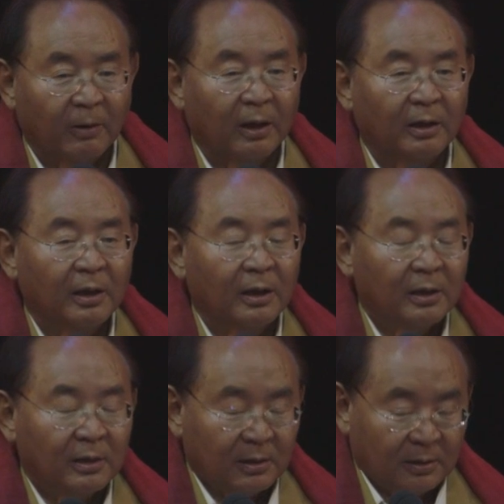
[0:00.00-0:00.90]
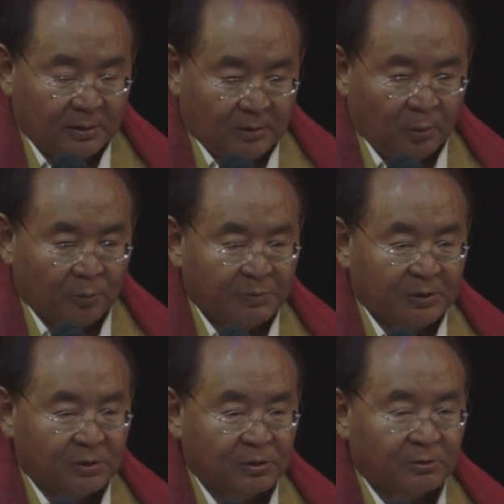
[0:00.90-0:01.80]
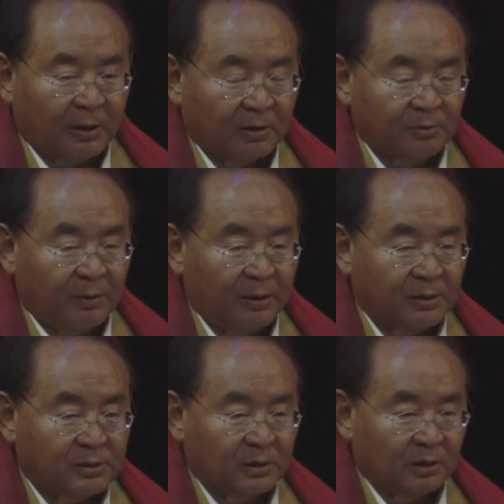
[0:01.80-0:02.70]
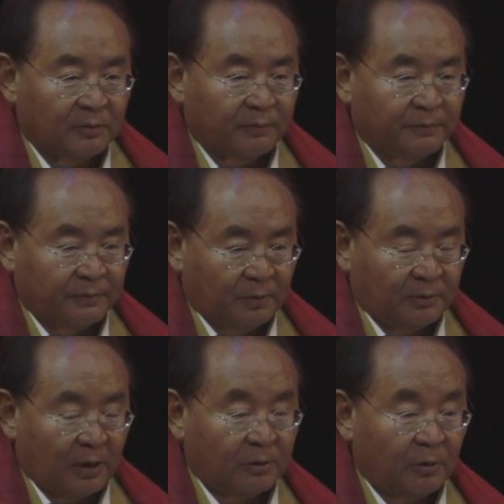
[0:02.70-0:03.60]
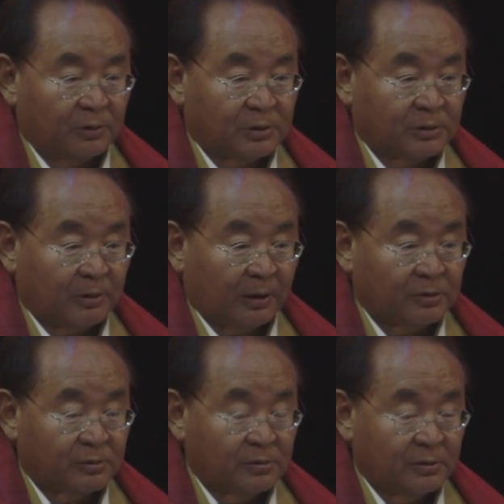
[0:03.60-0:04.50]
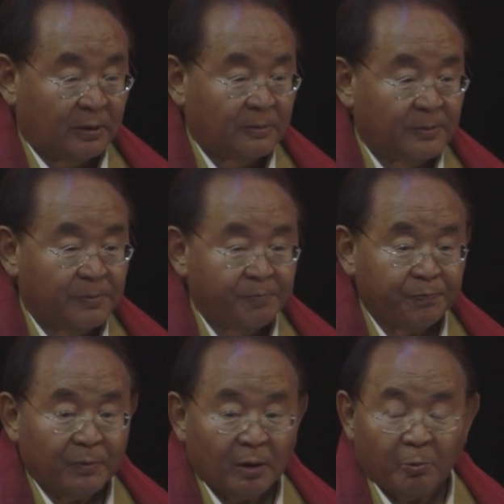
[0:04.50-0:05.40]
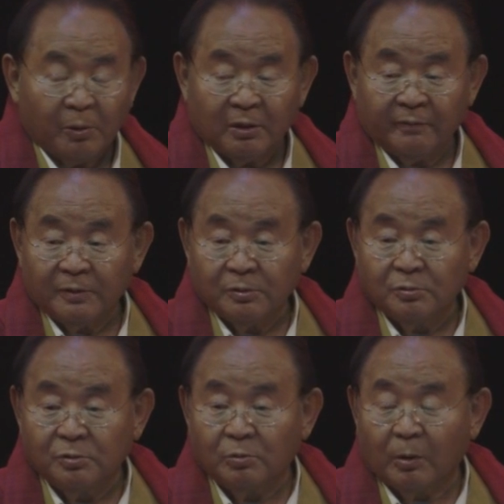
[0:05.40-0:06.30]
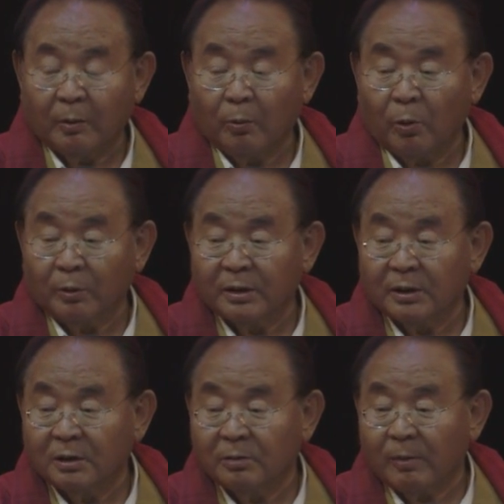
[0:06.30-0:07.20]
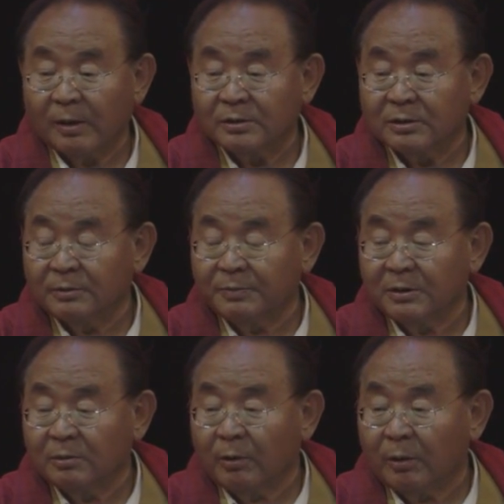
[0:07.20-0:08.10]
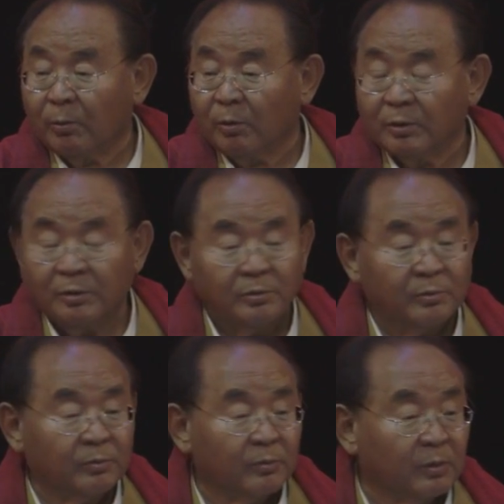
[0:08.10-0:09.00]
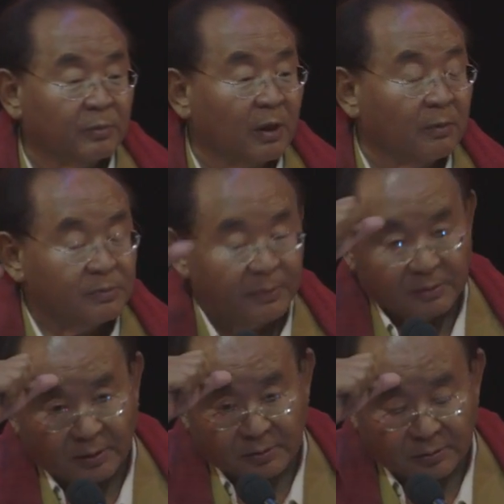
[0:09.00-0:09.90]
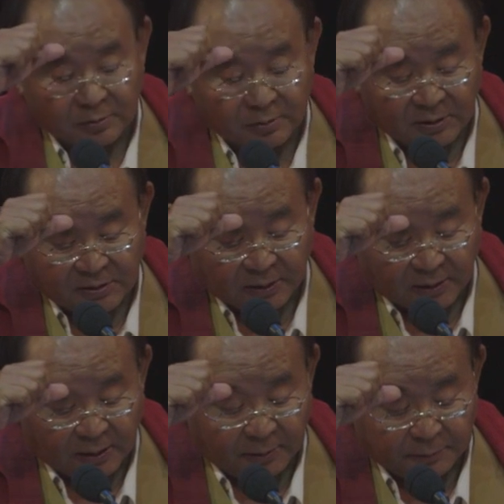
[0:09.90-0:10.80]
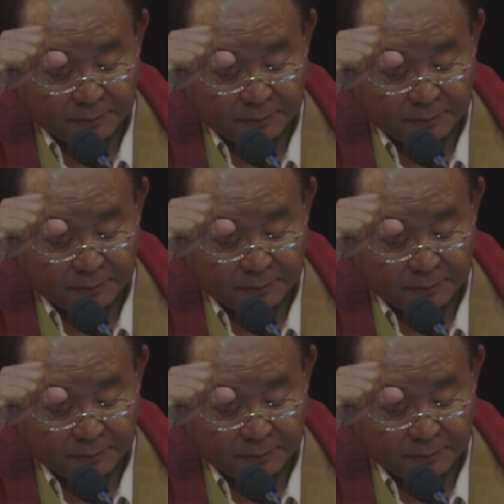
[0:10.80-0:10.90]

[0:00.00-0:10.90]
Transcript: while not being distracted, remain in the state of you know, that non-distraction. Then whatever you do by walking, by sleeping, by walking, becomes meditation. Is that clear?